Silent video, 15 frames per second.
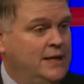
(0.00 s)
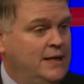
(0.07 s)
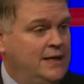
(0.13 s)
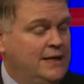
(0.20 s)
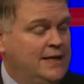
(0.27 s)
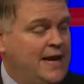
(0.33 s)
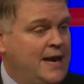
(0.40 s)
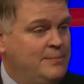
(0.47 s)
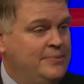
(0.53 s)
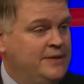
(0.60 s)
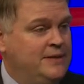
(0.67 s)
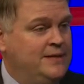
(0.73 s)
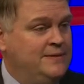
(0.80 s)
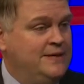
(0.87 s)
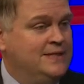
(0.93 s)

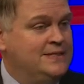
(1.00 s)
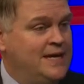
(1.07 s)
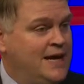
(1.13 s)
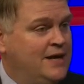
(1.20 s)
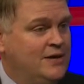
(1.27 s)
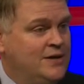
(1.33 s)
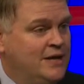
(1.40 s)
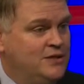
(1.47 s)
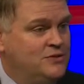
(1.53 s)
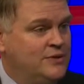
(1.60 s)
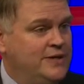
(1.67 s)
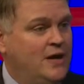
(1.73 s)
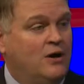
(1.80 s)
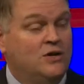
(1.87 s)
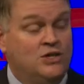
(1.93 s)
capita in the entire
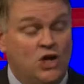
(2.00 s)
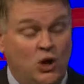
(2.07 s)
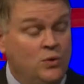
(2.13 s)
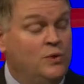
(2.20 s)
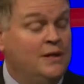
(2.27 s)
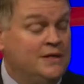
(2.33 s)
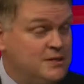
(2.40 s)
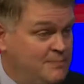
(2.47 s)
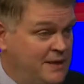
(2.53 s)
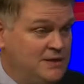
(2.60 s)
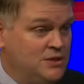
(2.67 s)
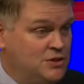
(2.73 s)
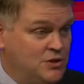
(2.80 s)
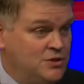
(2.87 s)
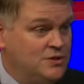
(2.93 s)
country. Our total
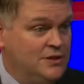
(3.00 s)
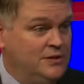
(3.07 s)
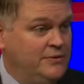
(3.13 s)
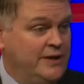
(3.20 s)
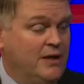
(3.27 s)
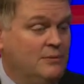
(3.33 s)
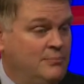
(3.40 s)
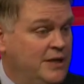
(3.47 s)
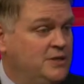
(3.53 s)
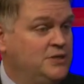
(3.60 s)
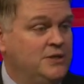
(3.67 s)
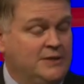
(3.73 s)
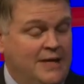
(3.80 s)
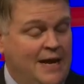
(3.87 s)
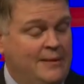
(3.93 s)
expenditures, including our
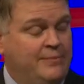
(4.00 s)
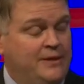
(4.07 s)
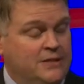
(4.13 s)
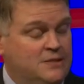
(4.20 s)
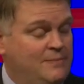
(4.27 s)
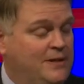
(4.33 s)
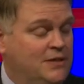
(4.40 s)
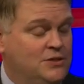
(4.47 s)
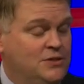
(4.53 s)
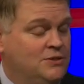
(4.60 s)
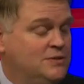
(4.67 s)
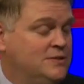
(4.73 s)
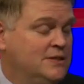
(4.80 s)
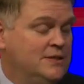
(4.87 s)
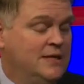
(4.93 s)
budget and capital
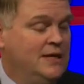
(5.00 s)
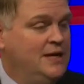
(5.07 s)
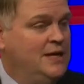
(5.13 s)
expenditures and